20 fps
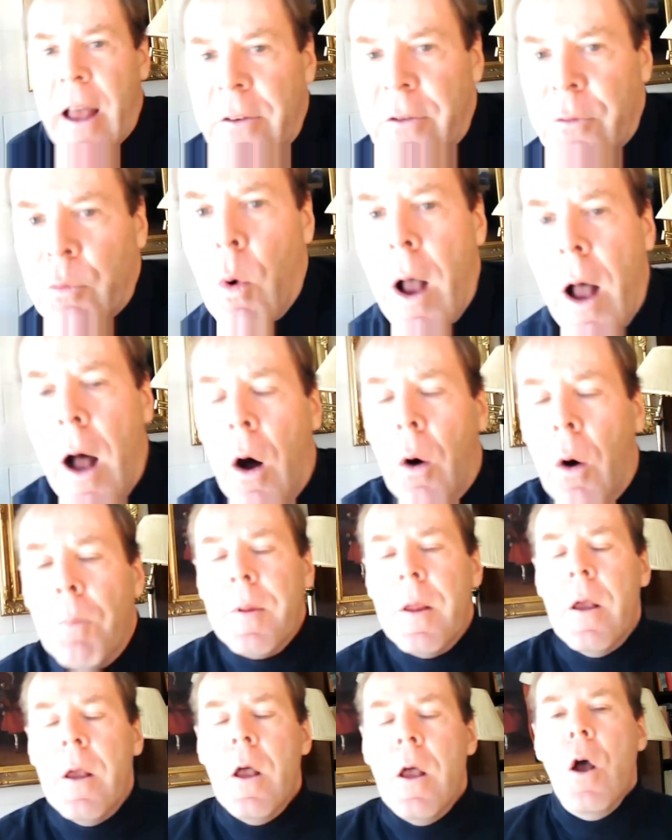as well.
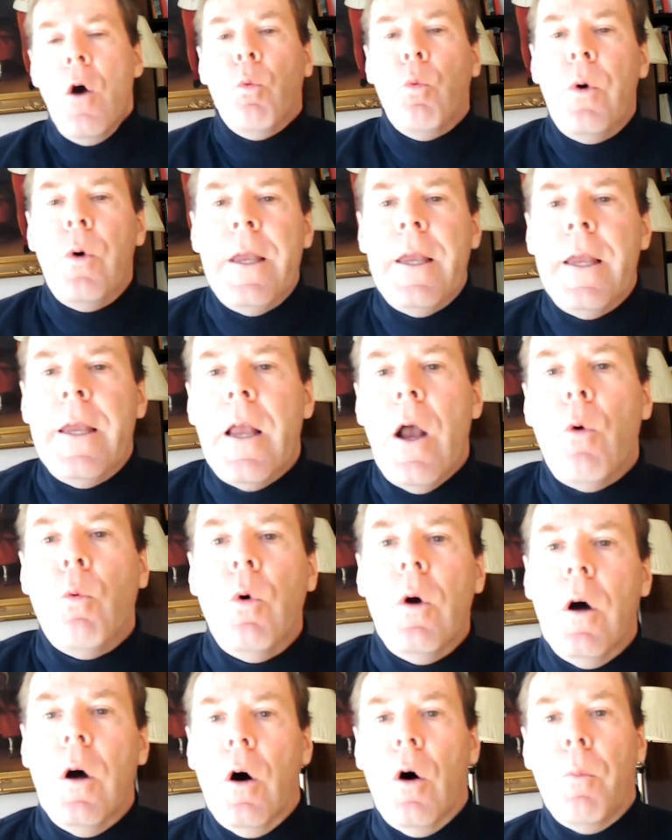We
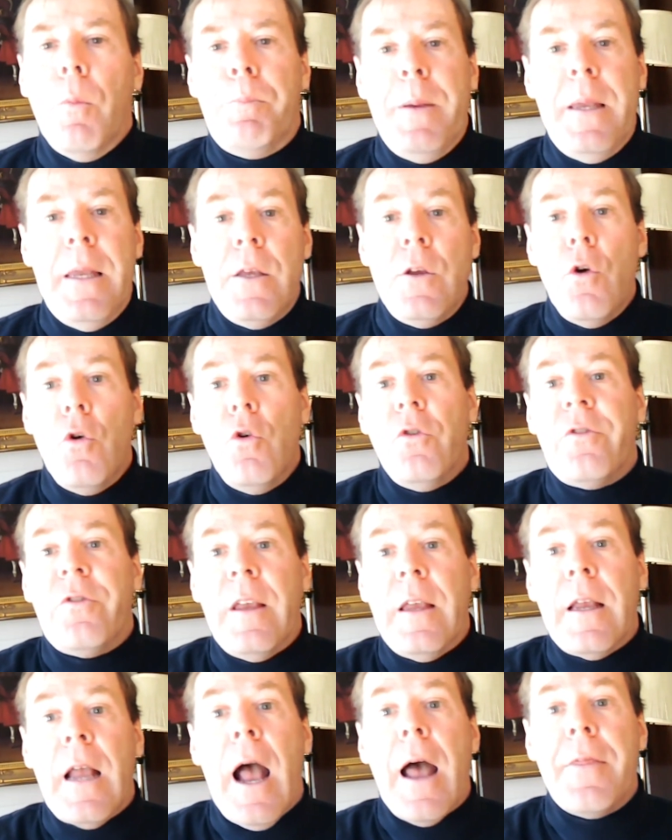will be
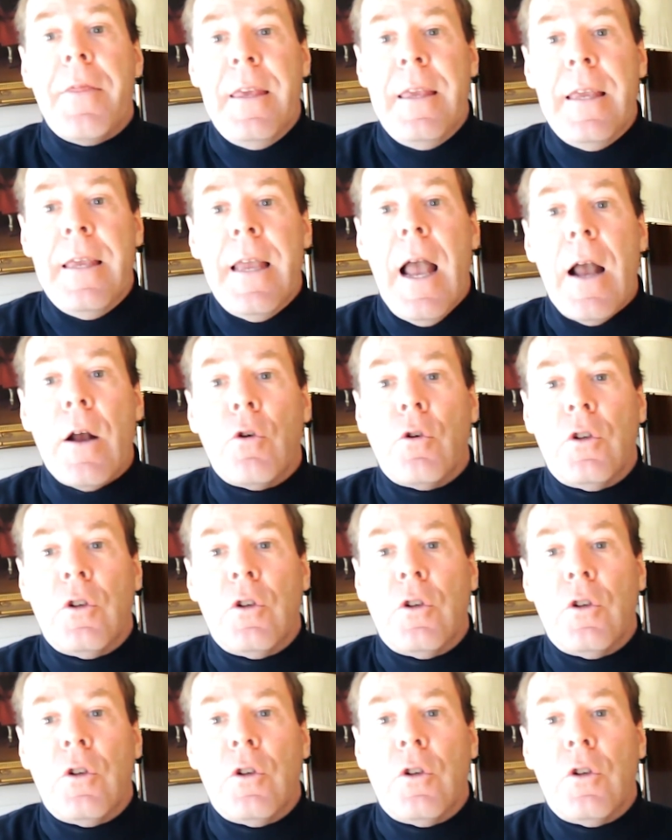using the